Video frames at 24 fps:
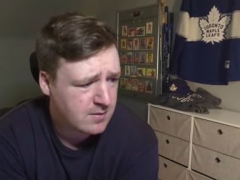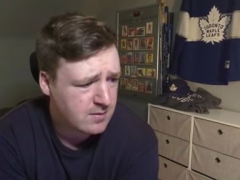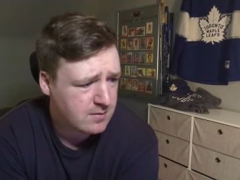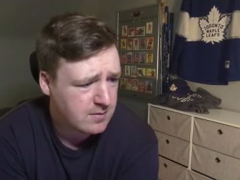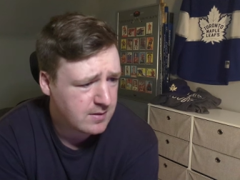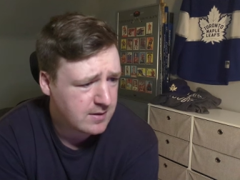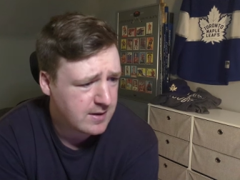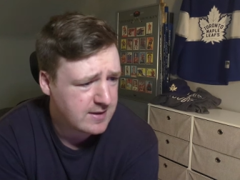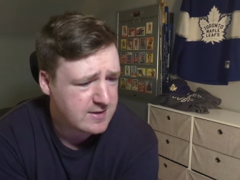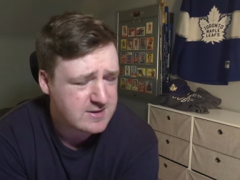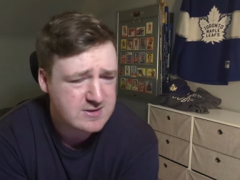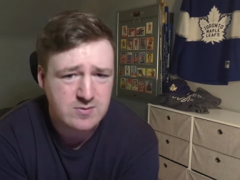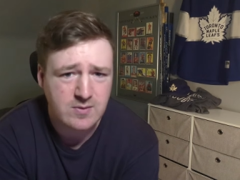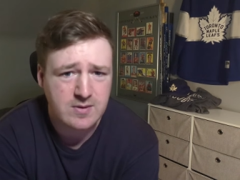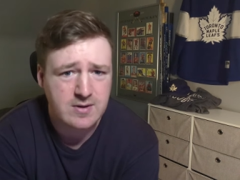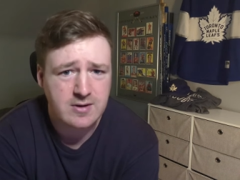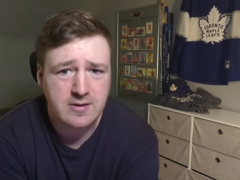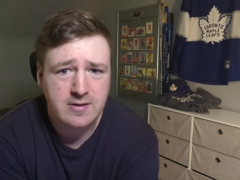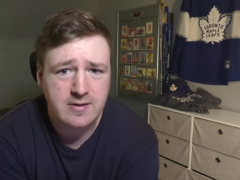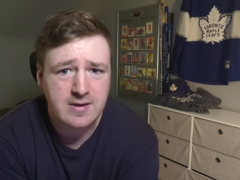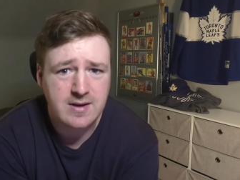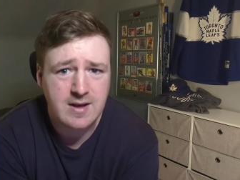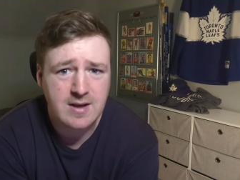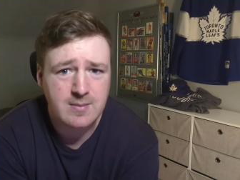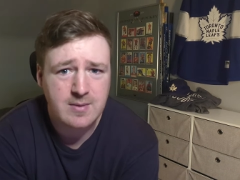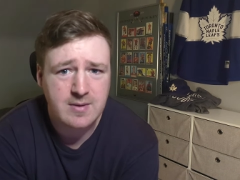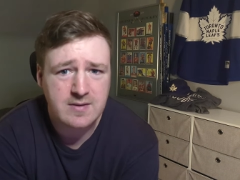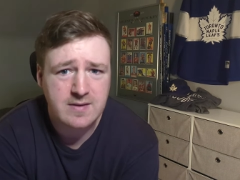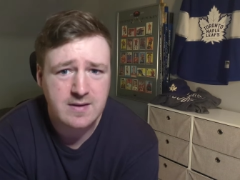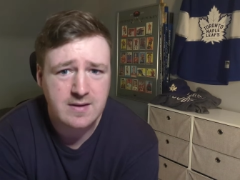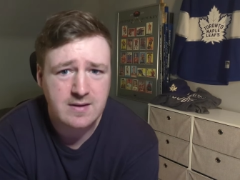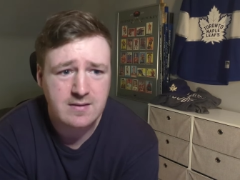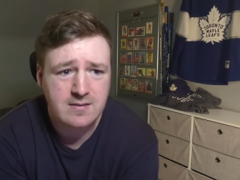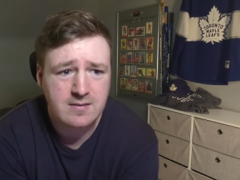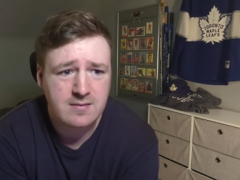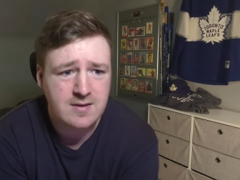Yeah, I just want a good game. I
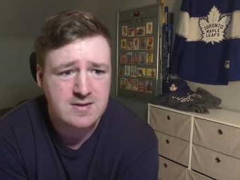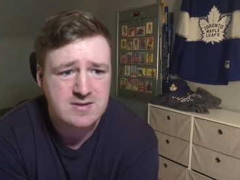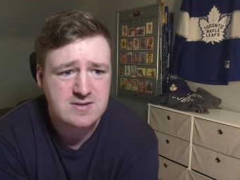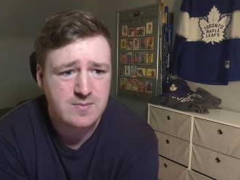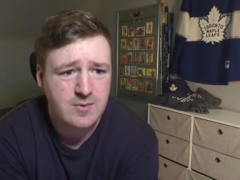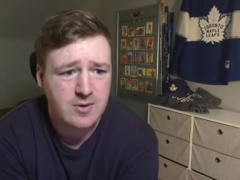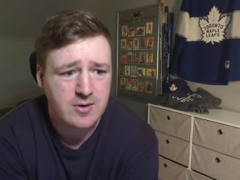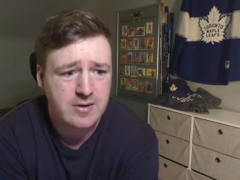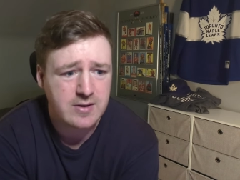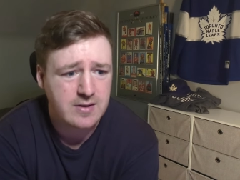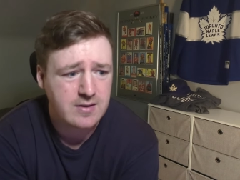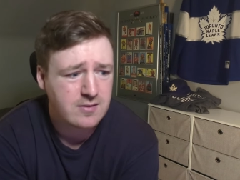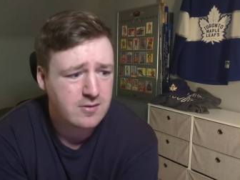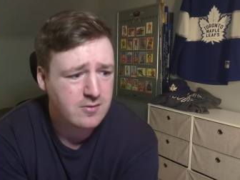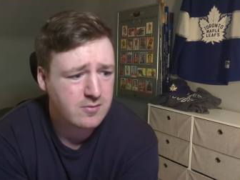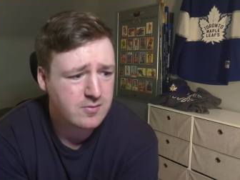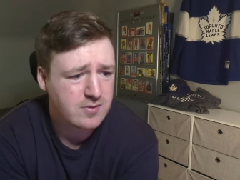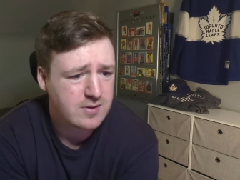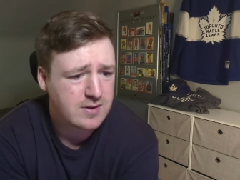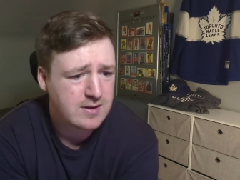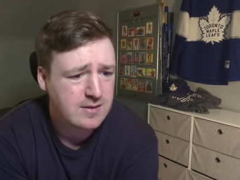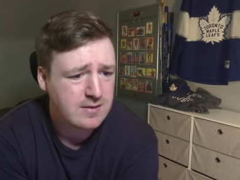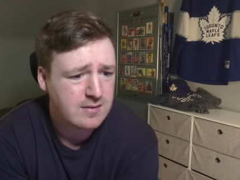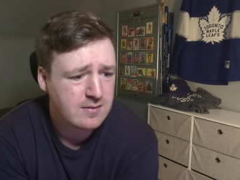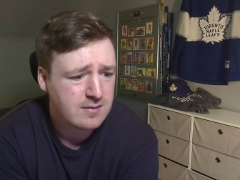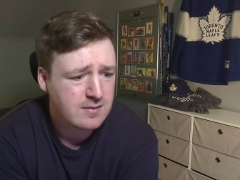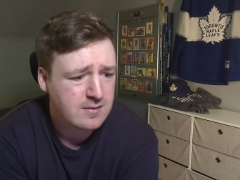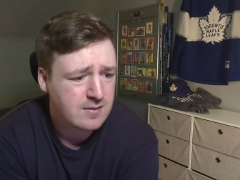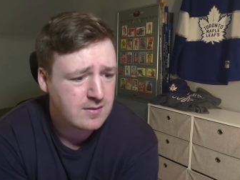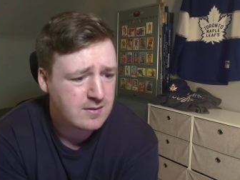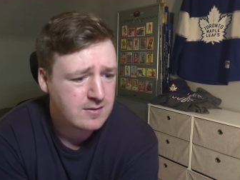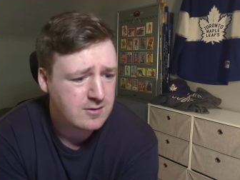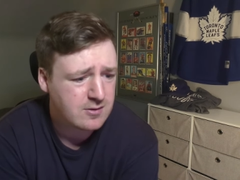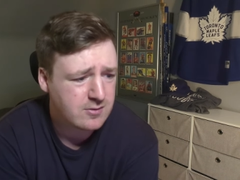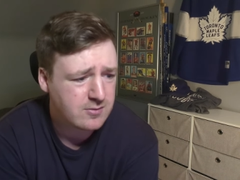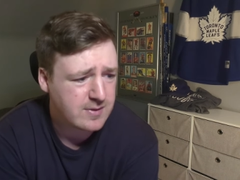think that's about it. Don't really
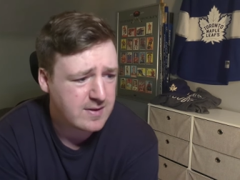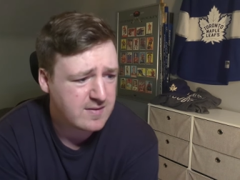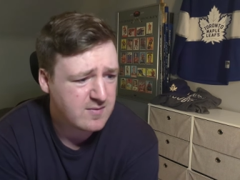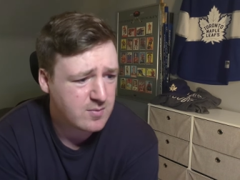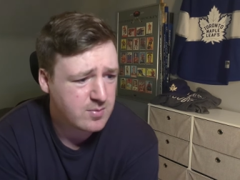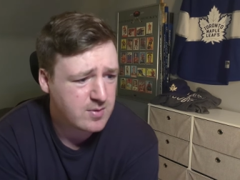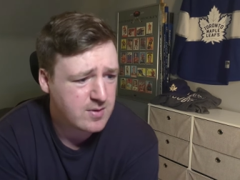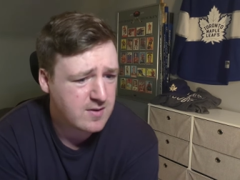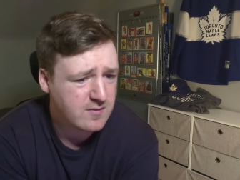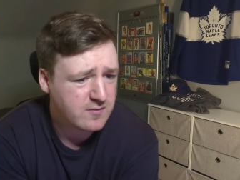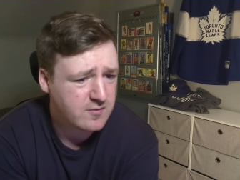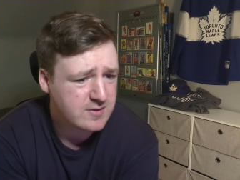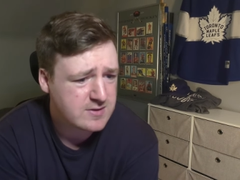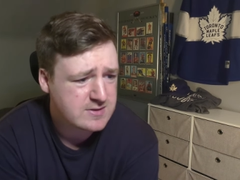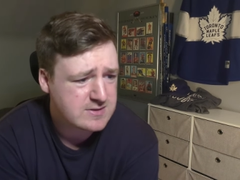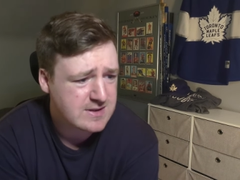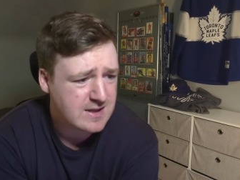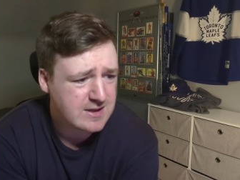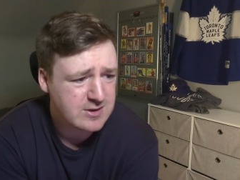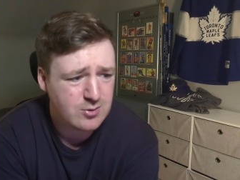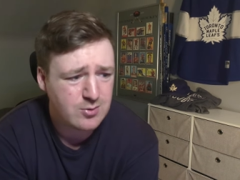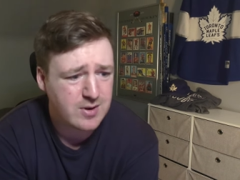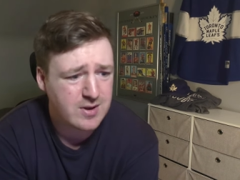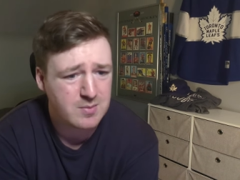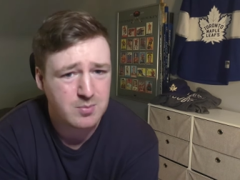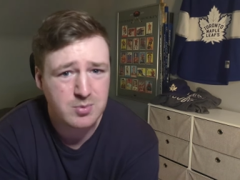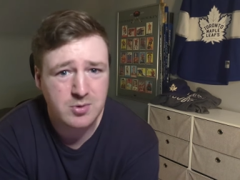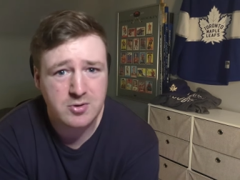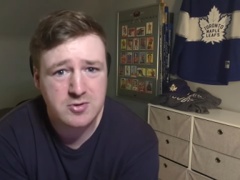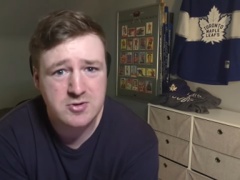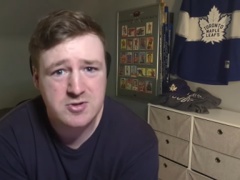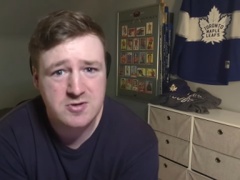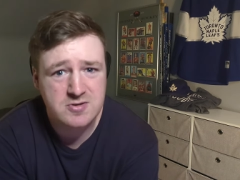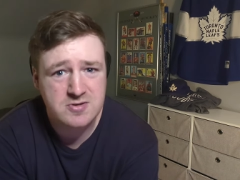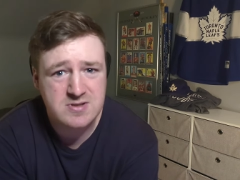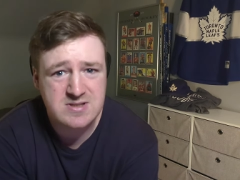have a preference. I do like
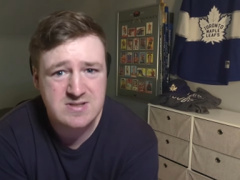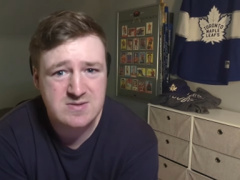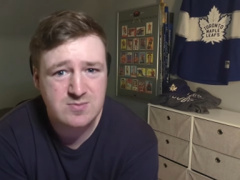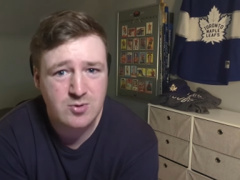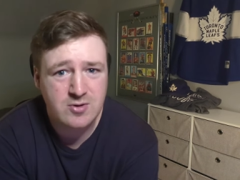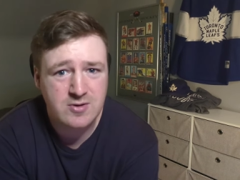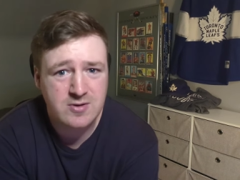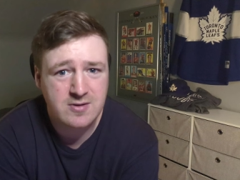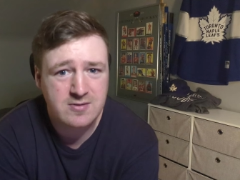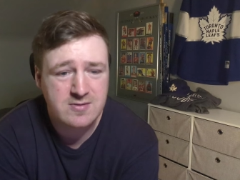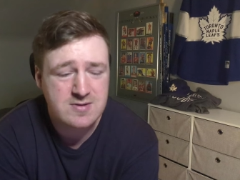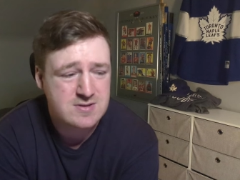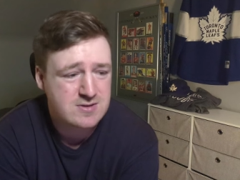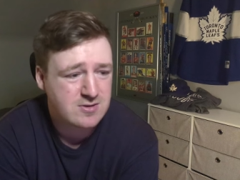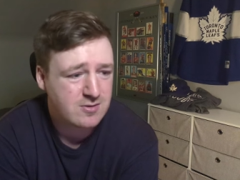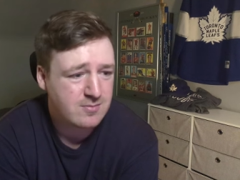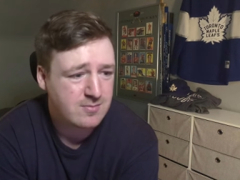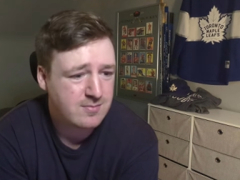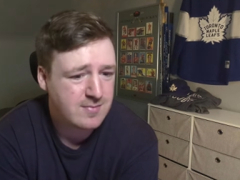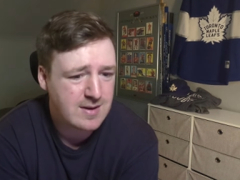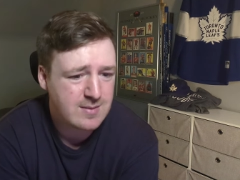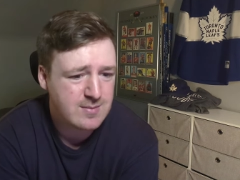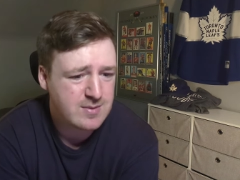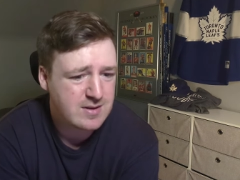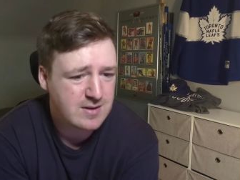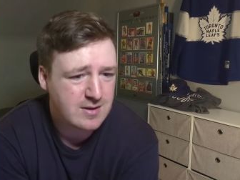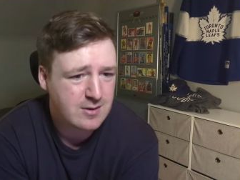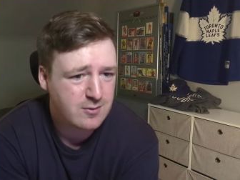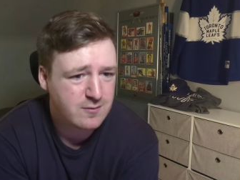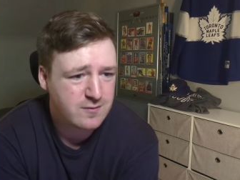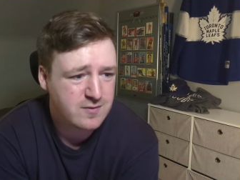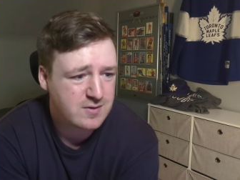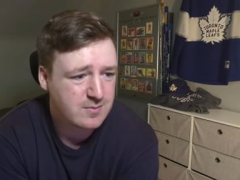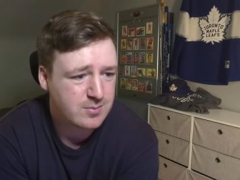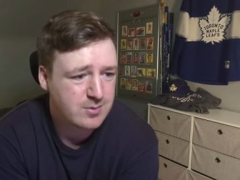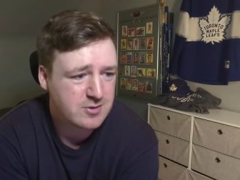blue jerseys more though, so maybe they go
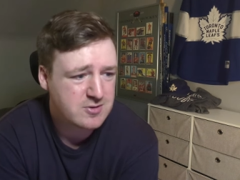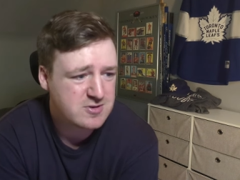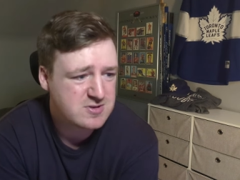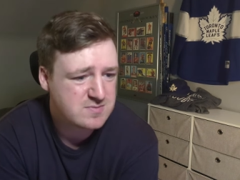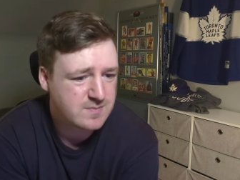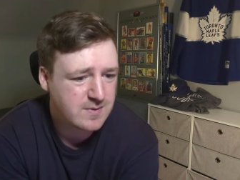for the Blues.